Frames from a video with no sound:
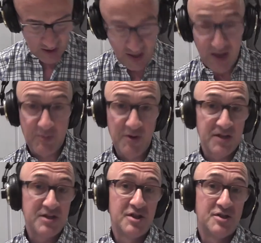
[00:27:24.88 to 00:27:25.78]
I had
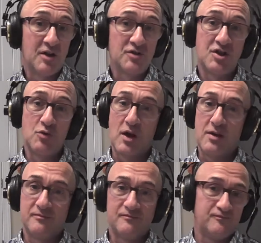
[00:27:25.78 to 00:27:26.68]
predicted a Chelsea win.
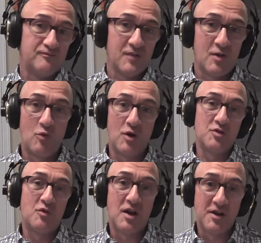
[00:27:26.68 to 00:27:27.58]
What do
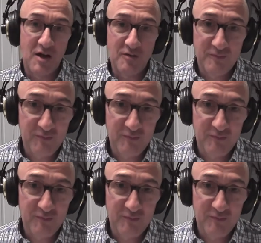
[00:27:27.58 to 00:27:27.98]
I know?